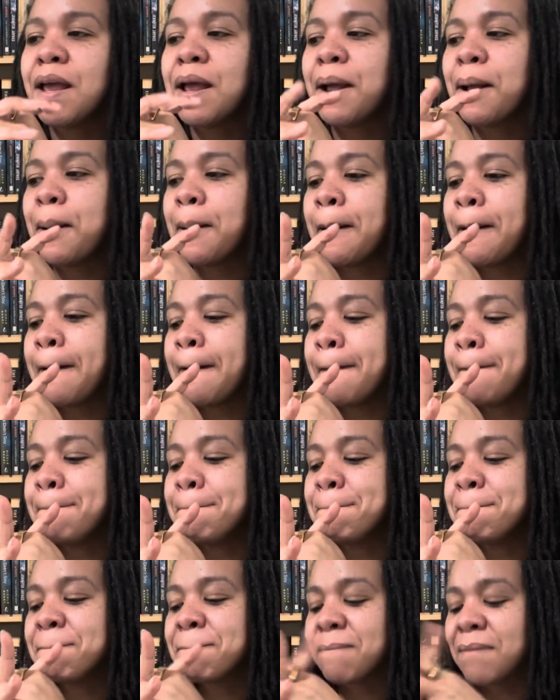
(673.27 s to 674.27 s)

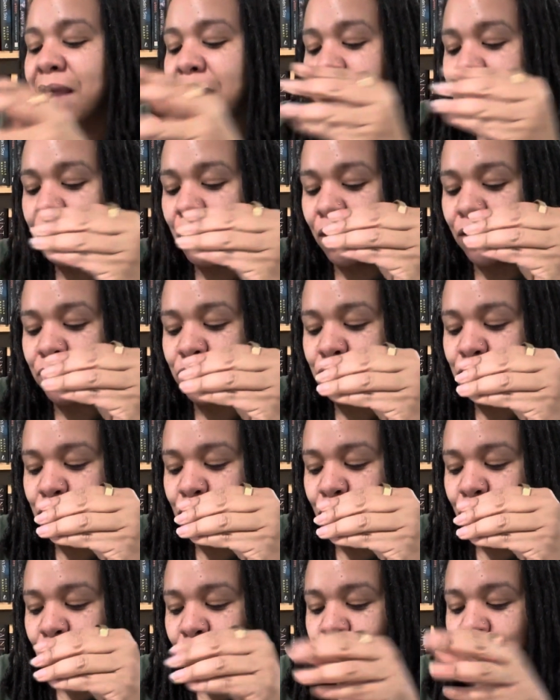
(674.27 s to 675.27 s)
I'm
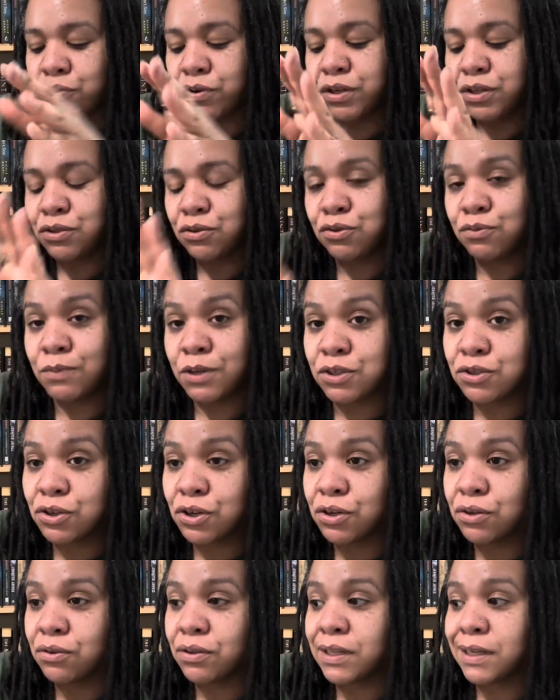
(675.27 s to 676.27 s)
also going to do my
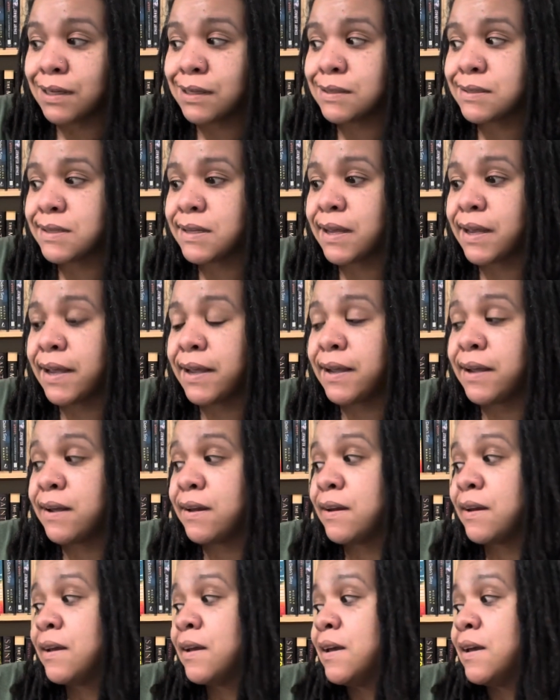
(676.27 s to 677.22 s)
journal, like I said.